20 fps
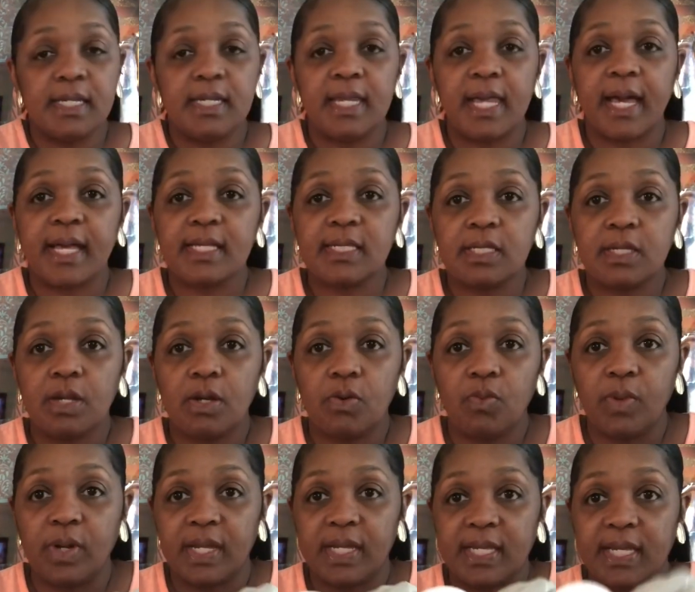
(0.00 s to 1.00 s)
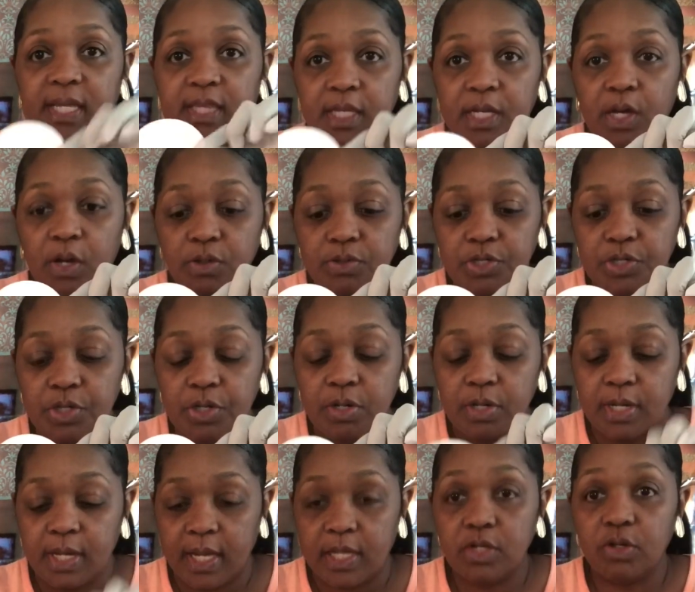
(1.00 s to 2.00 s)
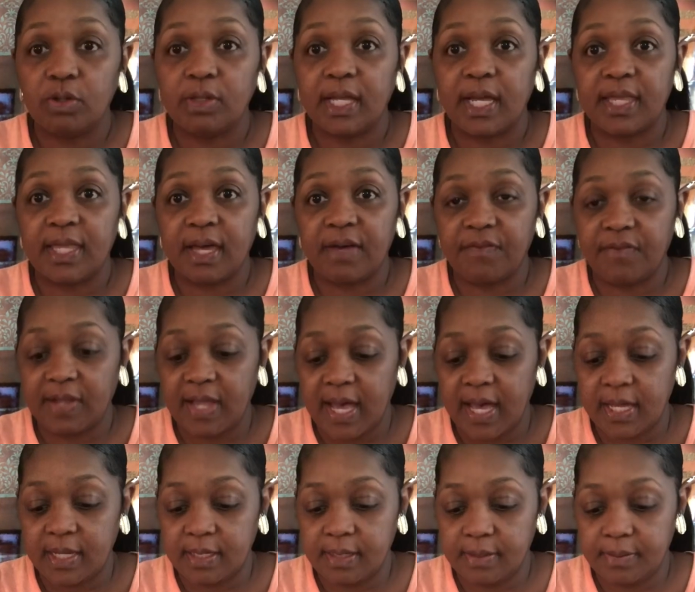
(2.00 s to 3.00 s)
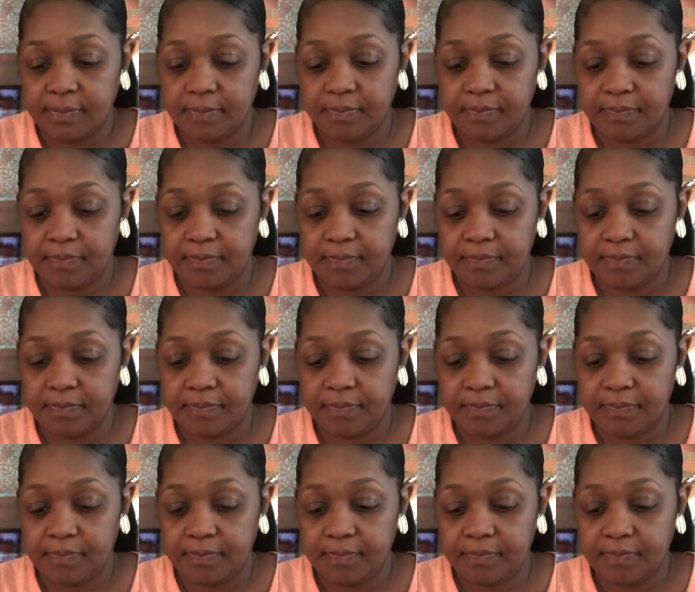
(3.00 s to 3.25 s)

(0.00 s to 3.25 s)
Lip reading: next we're gonna get the coaster, and you'll lay that flat.